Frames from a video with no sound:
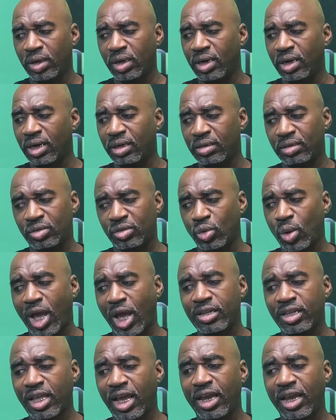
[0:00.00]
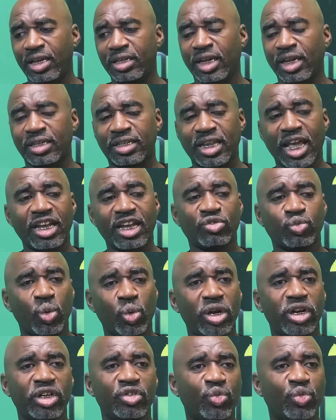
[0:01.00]
But do I think that
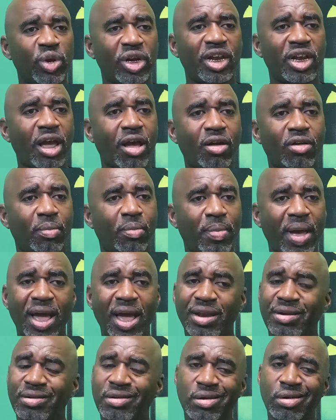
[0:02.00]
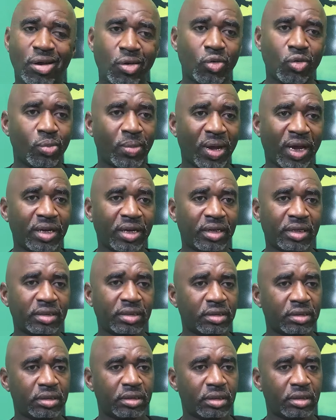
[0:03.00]
that's what it's really all about? No, my
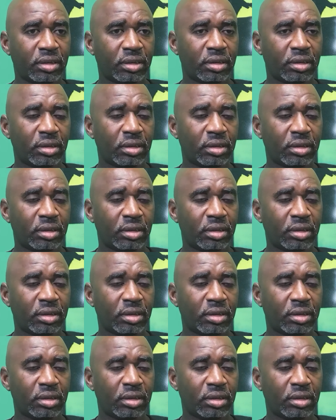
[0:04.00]
nigga.